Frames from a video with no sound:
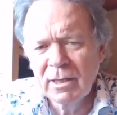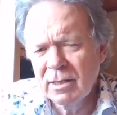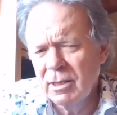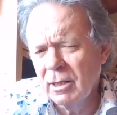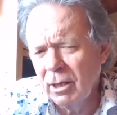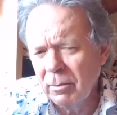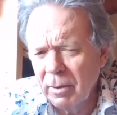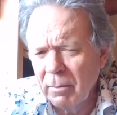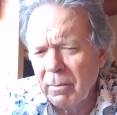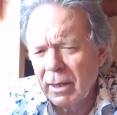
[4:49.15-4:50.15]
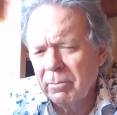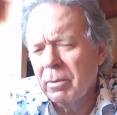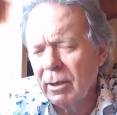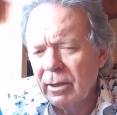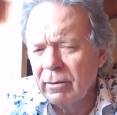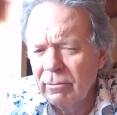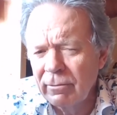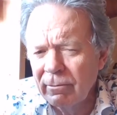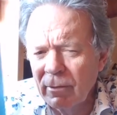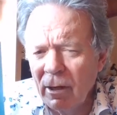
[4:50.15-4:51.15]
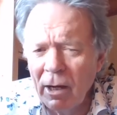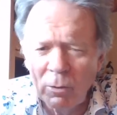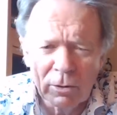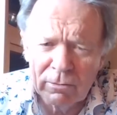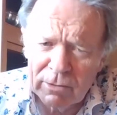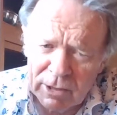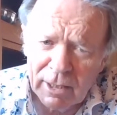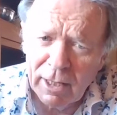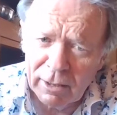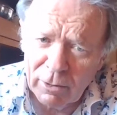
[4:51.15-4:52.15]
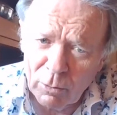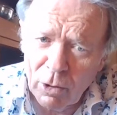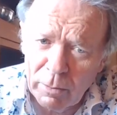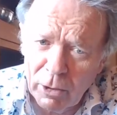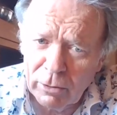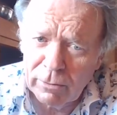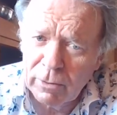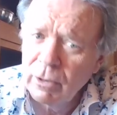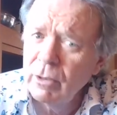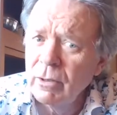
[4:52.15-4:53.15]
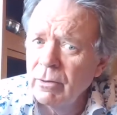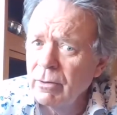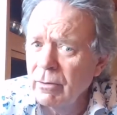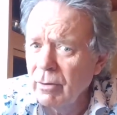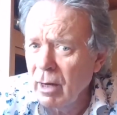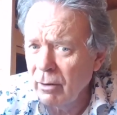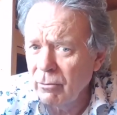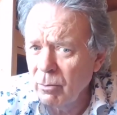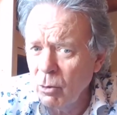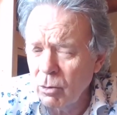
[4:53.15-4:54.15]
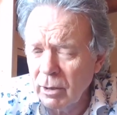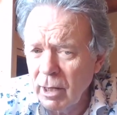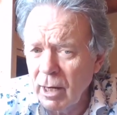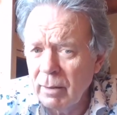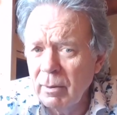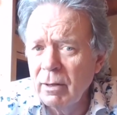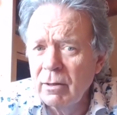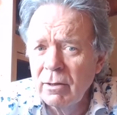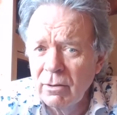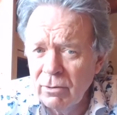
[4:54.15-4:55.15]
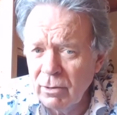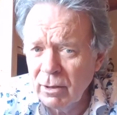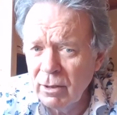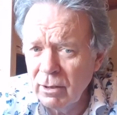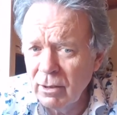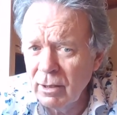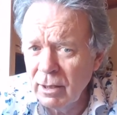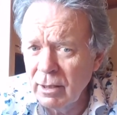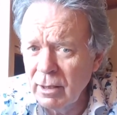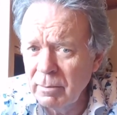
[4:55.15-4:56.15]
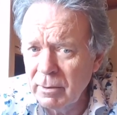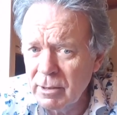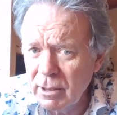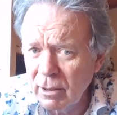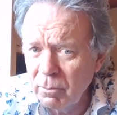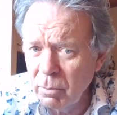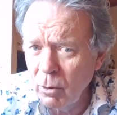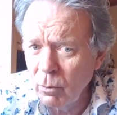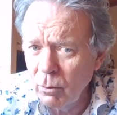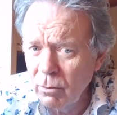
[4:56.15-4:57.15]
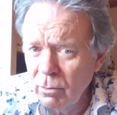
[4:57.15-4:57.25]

It's a little bit of make-believe. I wouldn't set out in a rowboat out from Auckland Harbour thinking you're going to end up at the South Pole,